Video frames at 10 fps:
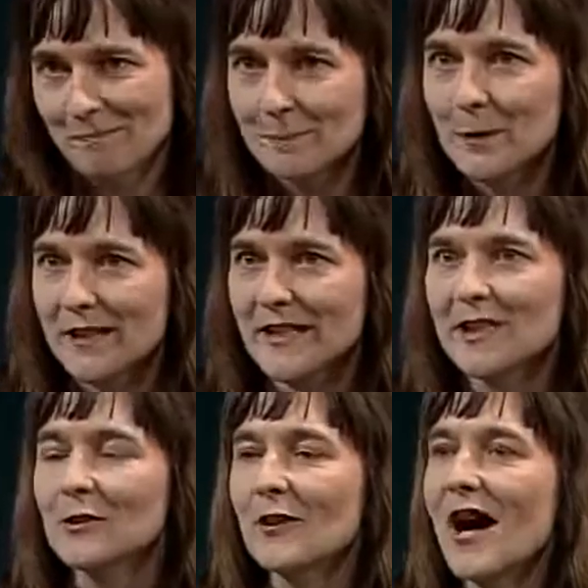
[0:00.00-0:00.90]

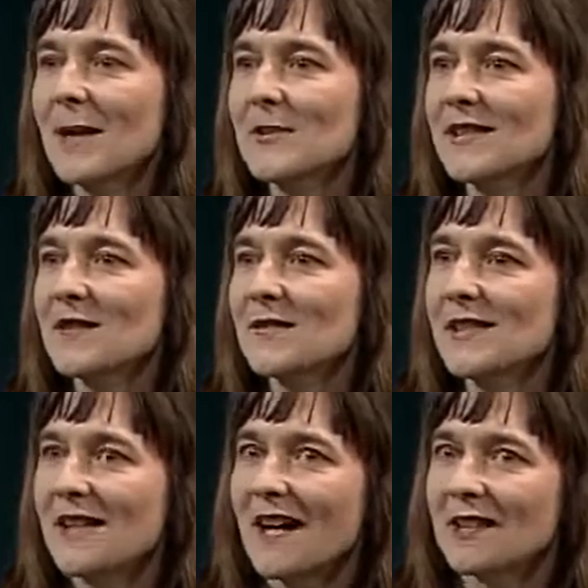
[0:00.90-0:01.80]
particular objects of
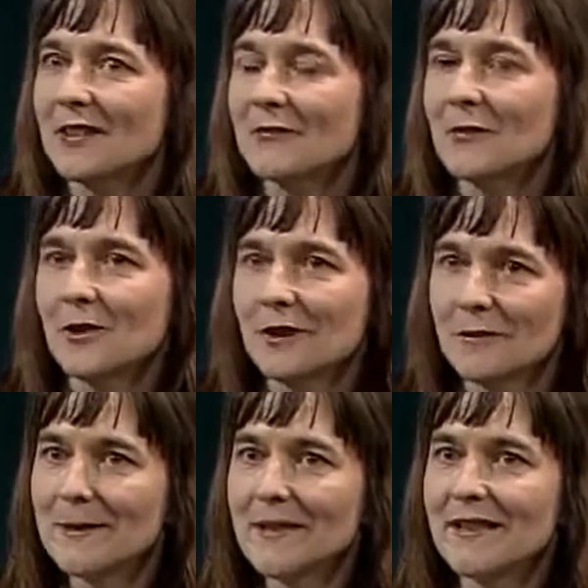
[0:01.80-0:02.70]
desire for
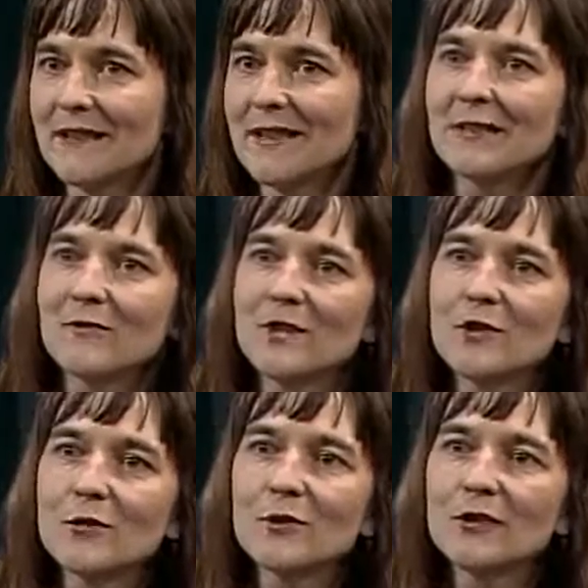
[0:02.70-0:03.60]
me, the
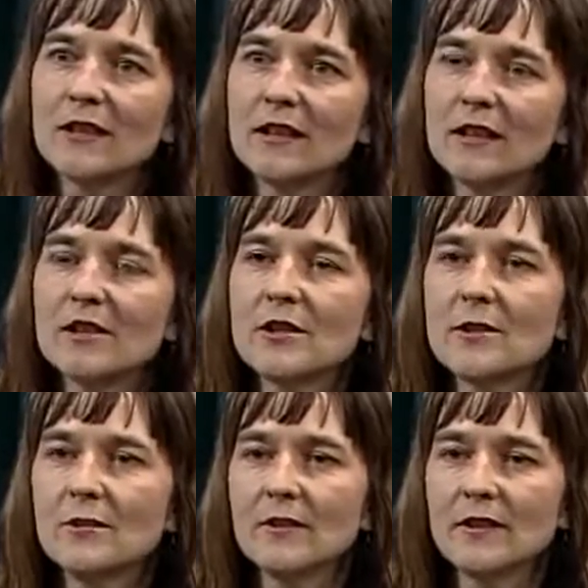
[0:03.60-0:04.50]
individual,
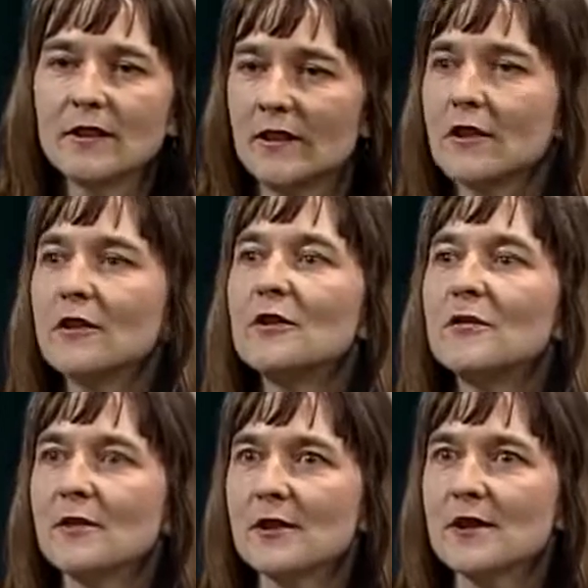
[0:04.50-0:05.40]
to the
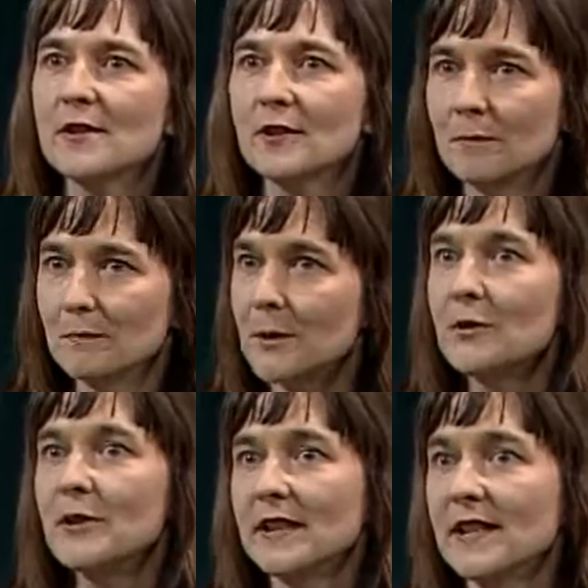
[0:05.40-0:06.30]
universal
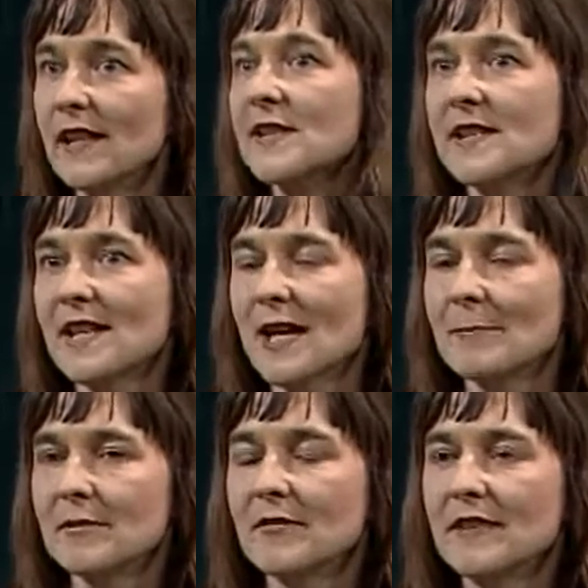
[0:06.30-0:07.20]
beauty of this
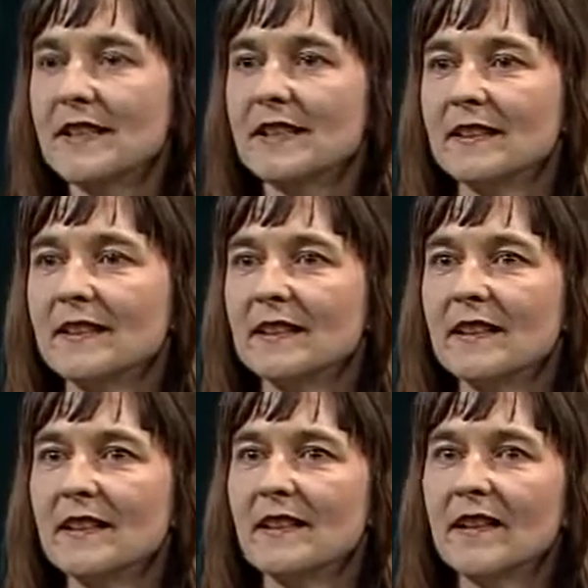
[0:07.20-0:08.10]
type of thing.
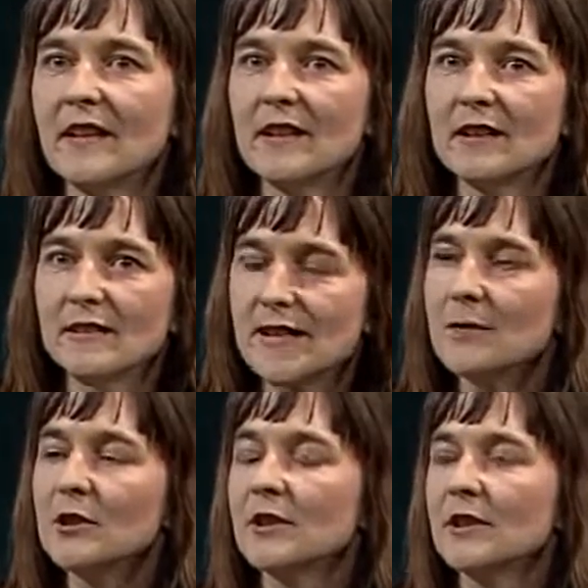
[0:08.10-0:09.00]

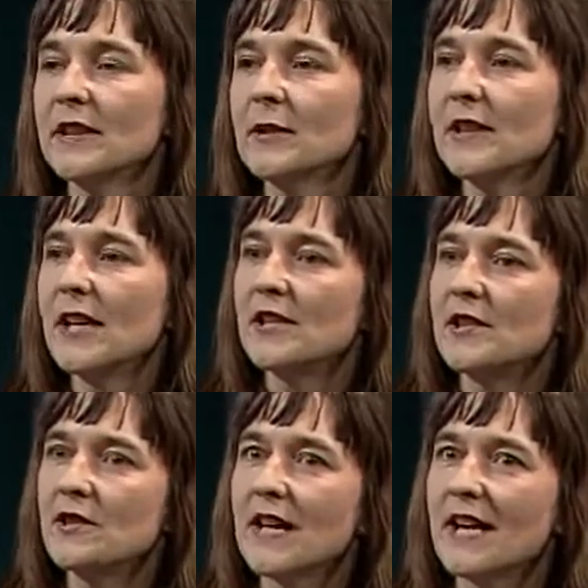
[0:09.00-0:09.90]
Similarly, when I
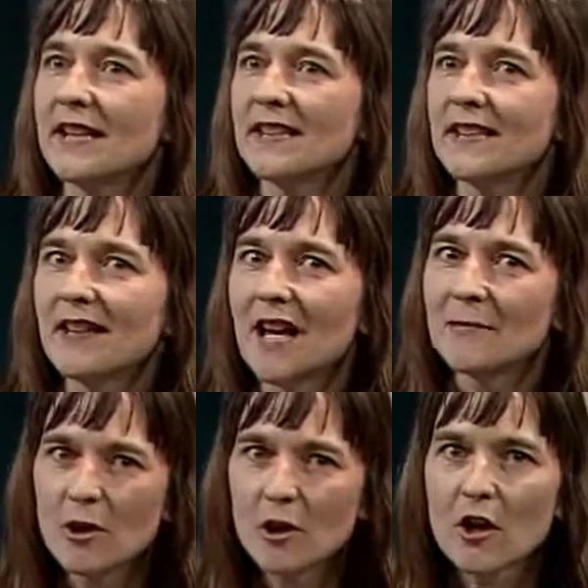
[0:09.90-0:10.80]
do that, I'm
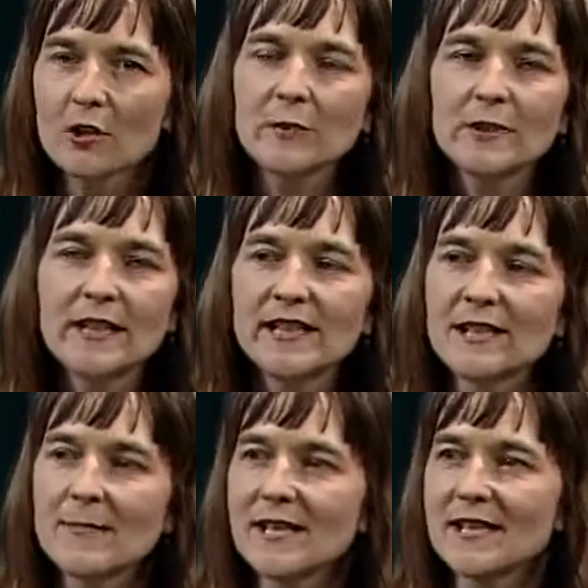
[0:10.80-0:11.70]
no longer relating
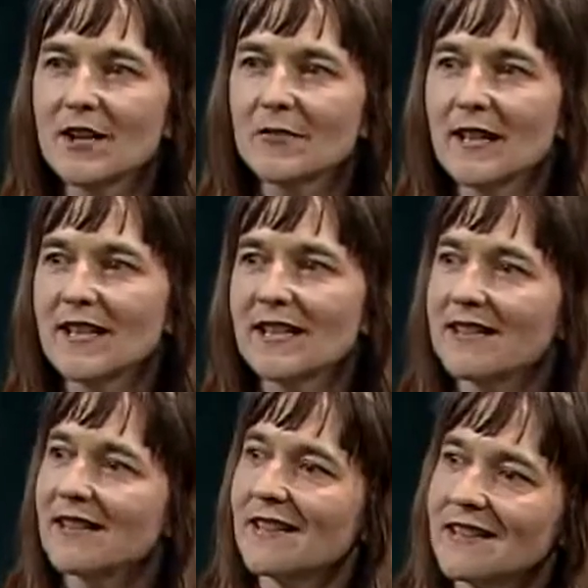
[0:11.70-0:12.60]
to myself as
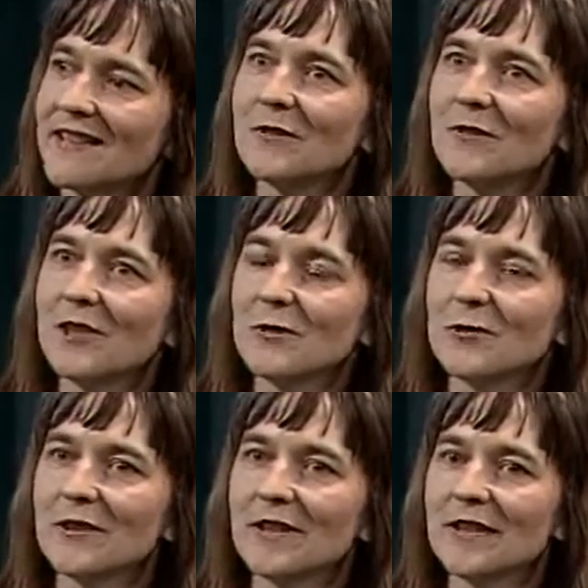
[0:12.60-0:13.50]
an
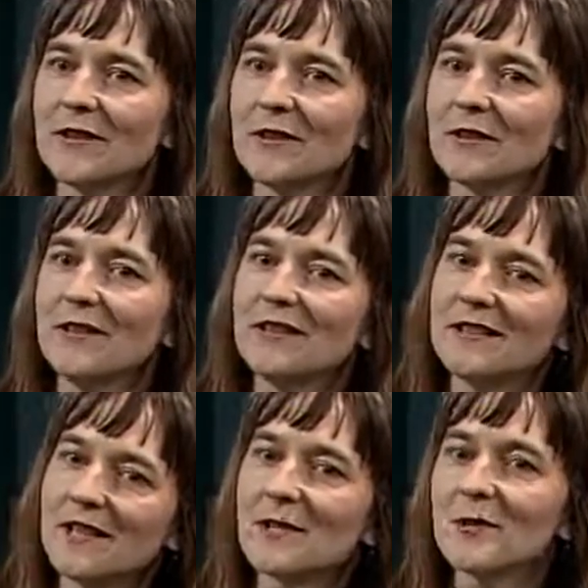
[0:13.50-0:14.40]
individual that either
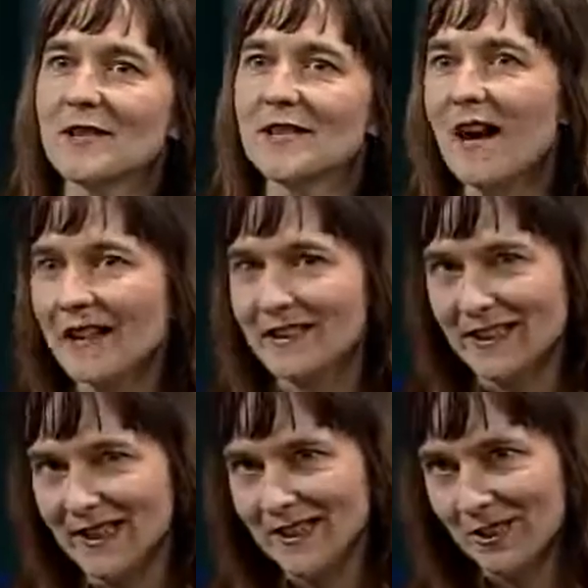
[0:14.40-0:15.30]
does or does not
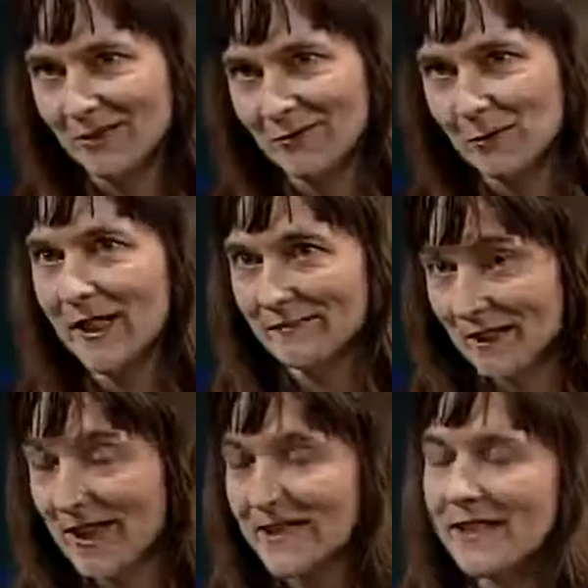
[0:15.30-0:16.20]
get what
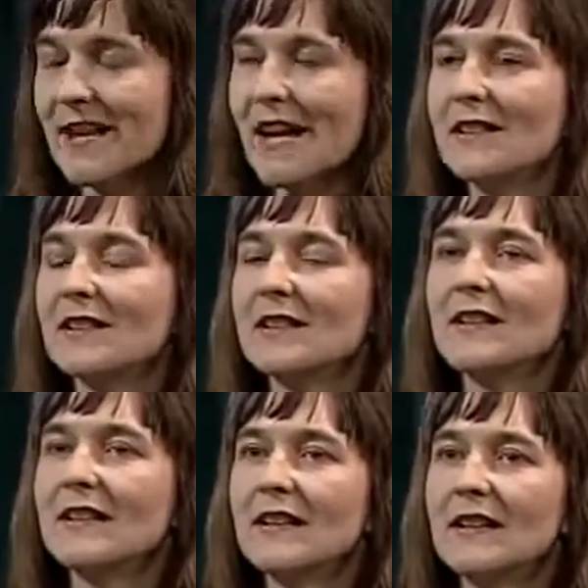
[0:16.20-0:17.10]
I desire.
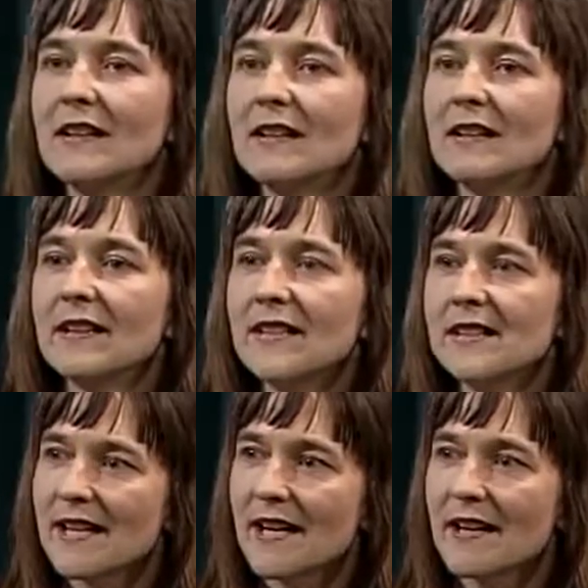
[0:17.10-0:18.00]

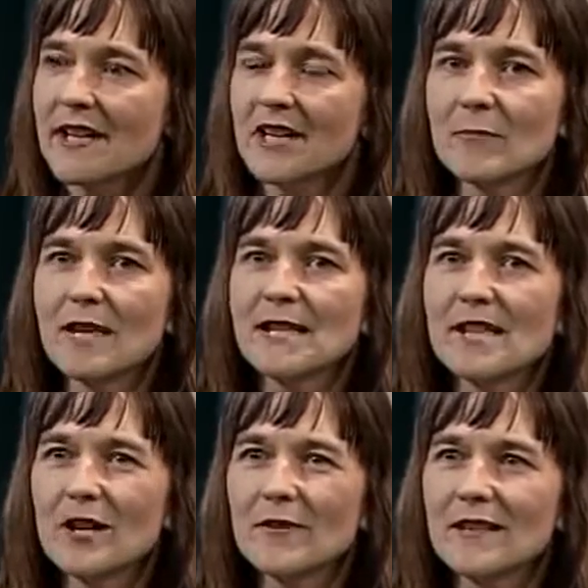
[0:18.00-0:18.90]
Instead, I think of
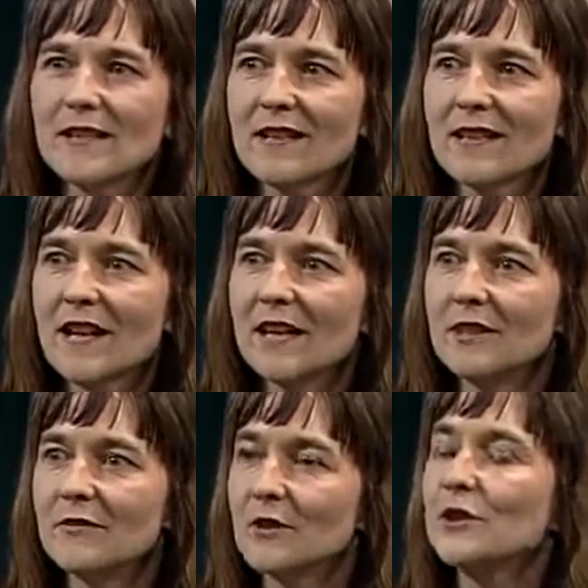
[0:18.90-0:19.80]
myself as a kind
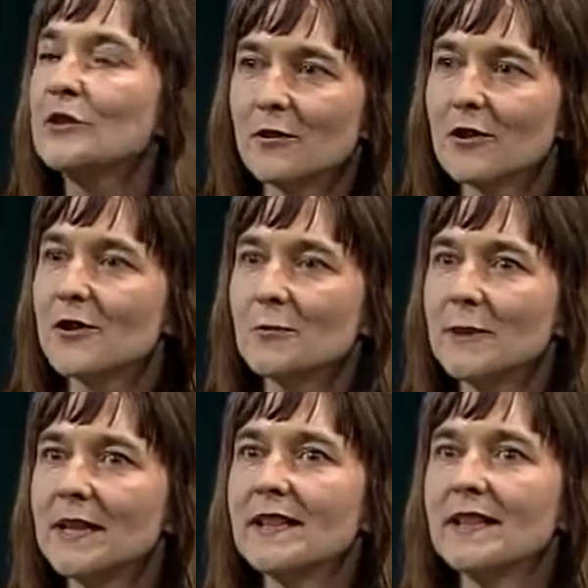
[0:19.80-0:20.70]
of universal
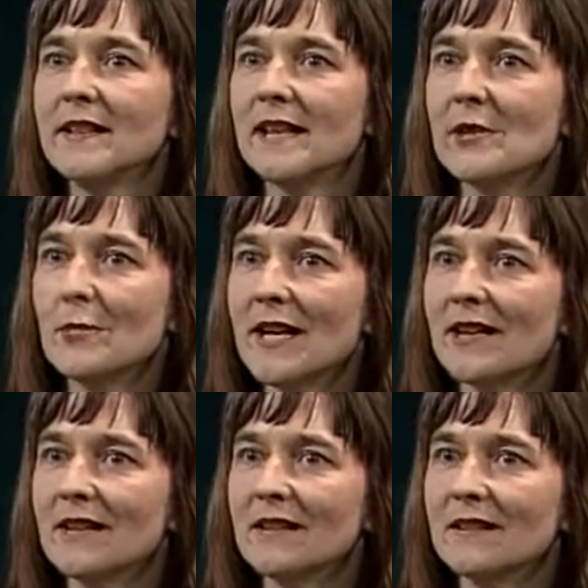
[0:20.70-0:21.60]
being as
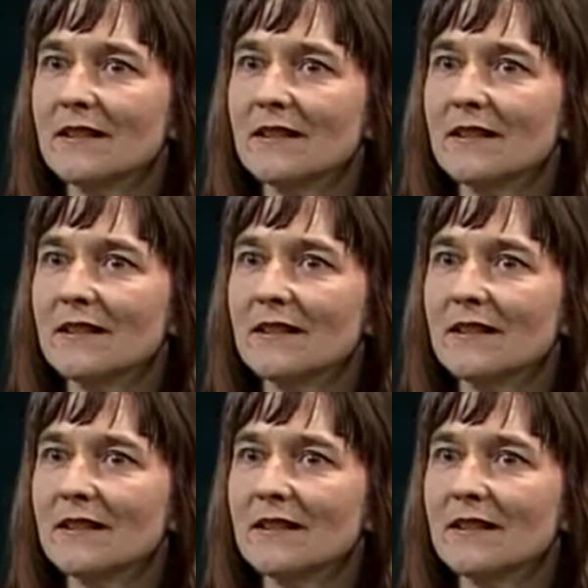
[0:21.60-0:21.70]
well.